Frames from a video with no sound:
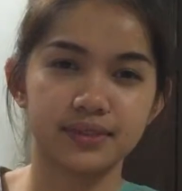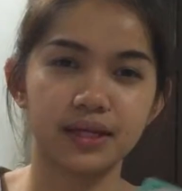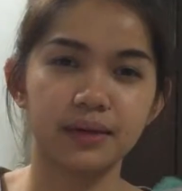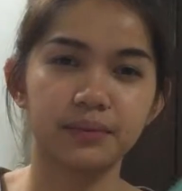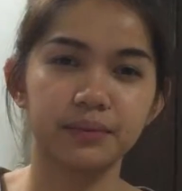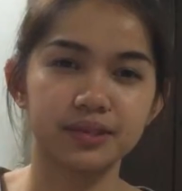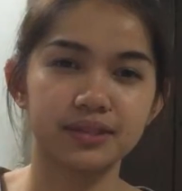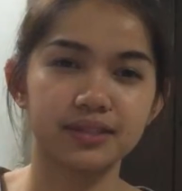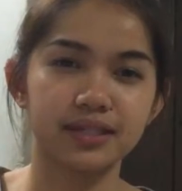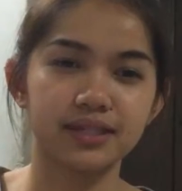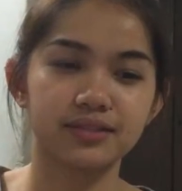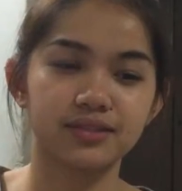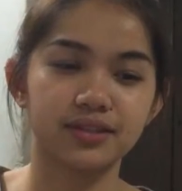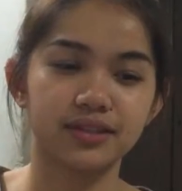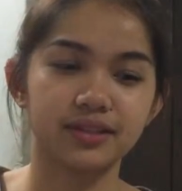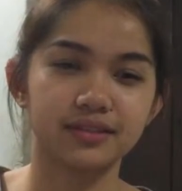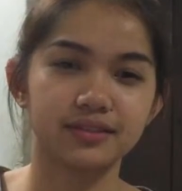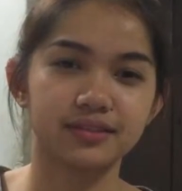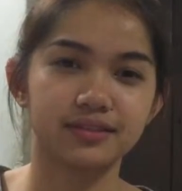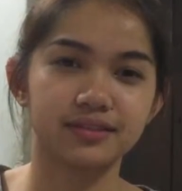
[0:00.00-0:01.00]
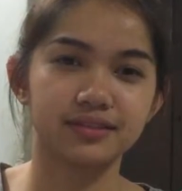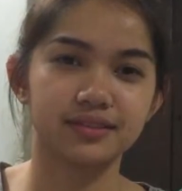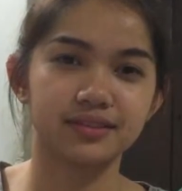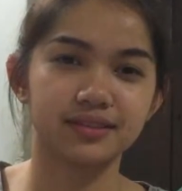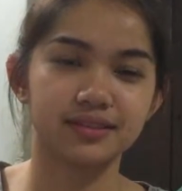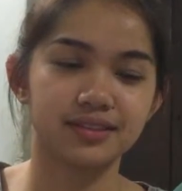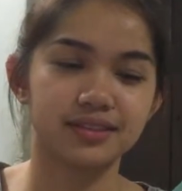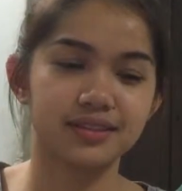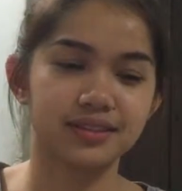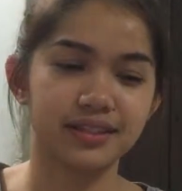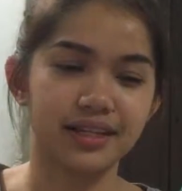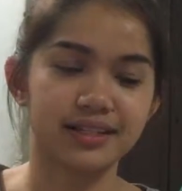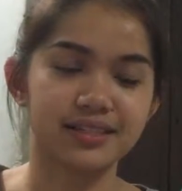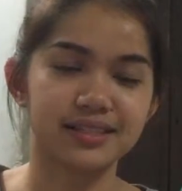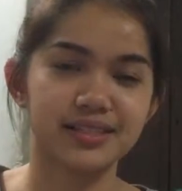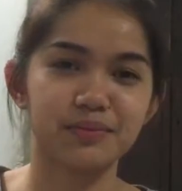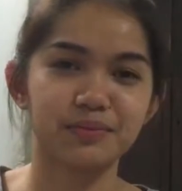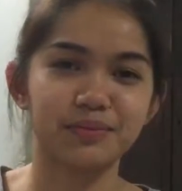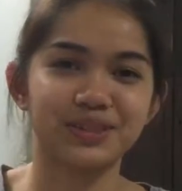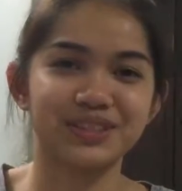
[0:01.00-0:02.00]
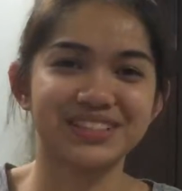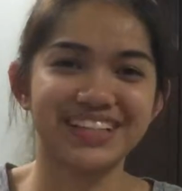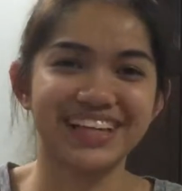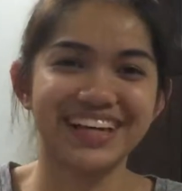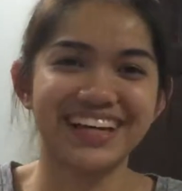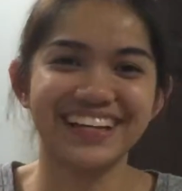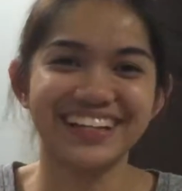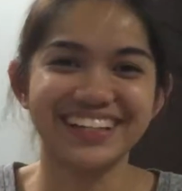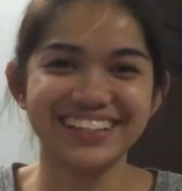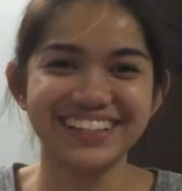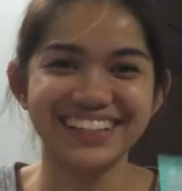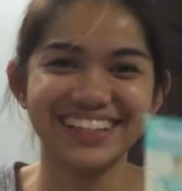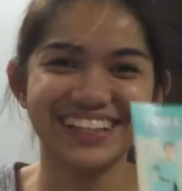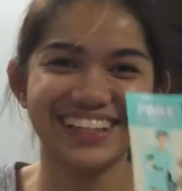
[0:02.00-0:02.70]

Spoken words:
right? Yeah, sample size.